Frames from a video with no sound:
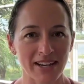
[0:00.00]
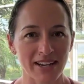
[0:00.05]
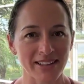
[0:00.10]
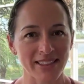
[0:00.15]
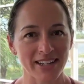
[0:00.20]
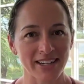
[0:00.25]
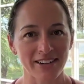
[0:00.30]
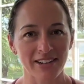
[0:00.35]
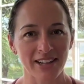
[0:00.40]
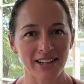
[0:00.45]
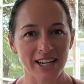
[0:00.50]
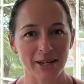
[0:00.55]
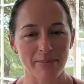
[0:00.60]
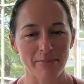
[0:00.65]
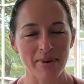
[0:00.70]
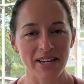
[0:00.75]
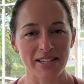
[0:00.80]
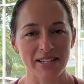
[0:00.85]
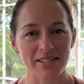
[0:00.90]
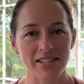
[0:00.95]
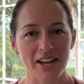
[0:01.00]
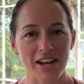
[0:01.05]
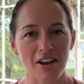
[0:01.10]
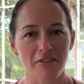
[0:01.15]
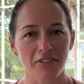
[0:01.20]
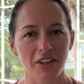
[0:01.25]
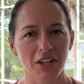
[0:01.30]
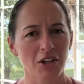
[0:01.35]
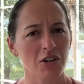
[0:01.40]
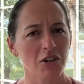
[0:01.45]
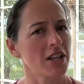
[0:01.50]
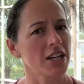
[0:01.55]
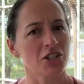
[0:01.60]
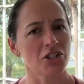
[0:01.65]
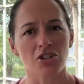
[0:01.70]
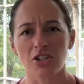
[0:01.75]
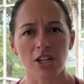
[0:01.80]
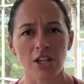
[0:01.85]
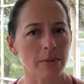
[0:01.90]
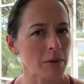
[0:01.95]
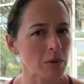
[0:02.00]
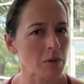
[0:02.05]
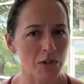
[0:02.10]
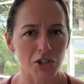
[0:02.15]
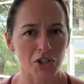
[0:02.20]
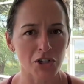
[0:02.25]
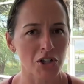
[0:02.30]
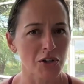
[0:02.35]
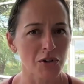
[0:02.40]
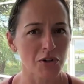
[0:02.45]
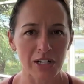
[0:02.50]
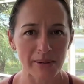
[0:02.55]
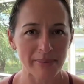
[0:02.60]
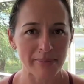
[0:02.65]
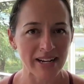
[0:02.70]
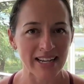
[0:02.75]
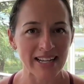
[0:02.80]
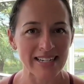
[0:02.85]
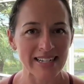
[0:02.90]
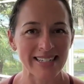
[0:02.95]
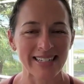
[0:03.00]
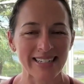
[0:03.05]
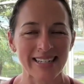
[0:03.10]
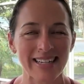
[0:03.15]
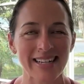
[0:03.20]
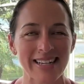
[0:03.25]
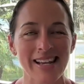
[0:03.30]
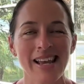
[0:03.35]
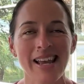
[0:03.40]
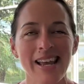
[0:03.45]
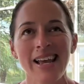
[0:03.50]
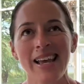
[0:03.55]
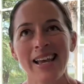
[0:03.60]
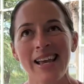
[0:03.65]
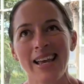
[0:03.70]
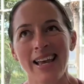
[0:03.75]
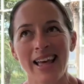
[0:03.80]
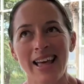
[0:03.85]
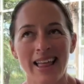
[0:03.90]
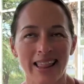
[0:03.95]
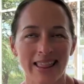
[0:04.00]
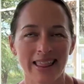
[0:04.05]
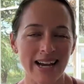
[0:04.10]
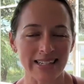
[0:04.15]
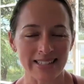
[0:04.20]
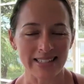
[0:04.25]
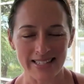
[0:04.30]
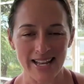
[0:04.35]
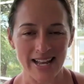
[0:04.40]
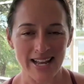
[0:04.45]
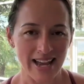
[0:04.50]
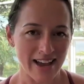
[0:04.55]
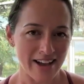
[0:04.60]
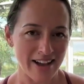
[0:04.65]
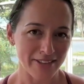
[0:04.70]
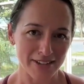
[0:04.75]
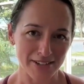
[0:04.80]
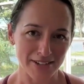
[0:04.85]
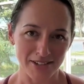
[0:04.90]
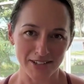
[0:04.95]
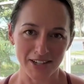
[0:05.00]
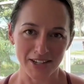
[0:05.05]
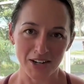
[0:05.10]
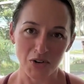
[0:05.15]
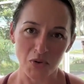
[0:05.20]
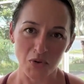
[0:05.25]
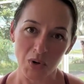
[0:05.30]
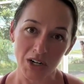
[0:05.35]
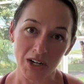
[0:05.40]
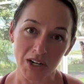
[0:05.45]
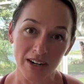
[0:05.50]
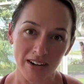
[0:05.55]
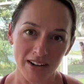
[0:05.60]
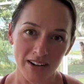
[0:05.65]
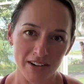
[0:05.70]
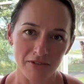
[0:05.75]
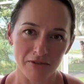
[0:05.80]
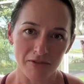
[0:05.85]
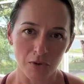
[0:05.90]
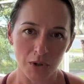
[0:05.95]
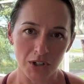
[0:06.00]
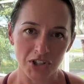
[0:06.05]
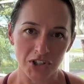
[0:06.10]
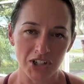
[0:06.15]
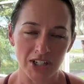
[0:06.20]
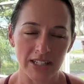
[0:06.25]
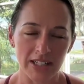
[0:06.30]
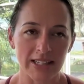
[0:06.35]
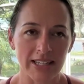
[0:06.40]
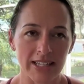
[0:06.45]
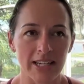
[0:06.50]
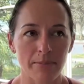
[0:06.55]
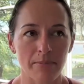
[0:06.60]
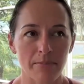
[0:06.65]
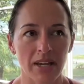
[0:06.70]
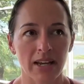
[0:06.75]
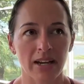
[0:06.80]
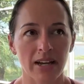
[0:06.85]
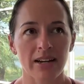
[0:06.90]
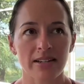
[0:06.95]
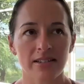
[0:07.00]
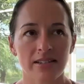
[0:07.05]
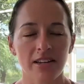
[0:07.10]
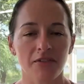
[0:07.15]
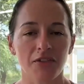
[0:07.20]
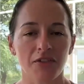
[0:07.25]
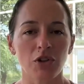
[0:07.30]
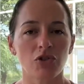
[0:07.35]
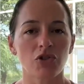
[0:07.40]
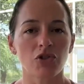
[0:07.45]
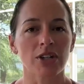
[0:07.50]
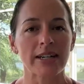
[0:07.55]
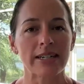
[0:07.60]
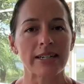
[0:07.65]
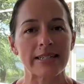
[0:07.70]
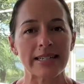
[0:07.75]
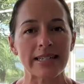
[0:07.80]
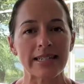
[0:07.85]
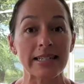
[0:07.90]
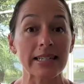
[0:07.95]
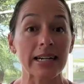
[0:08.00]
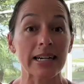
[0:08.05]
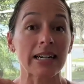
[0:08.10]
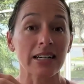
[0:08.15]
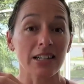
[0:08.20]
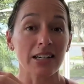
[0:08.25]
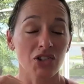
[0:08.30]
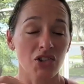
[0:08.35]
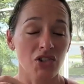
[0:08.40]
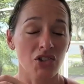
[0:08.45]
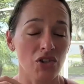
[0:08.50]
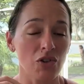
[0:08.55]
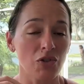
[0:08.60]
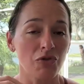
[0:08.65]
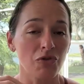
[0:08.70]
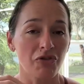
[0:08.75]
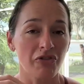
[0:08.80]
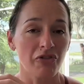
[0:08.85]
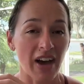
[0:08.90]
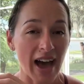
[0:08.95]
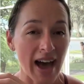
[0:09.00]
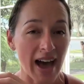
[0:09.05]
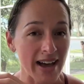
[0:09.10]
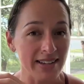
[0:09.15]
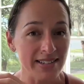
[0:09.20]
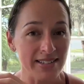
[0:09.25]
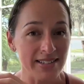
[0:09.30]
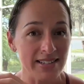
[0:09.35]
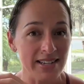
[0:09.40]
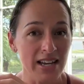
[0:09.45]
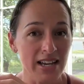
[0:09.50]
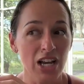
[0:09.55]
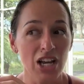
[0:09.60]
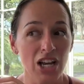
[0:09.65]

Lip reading: out there, like myself, that you're like, just tell me what to do and I'm going to get it done. That's not how this is gonna work, unfortunately, because if you try to detox too fast,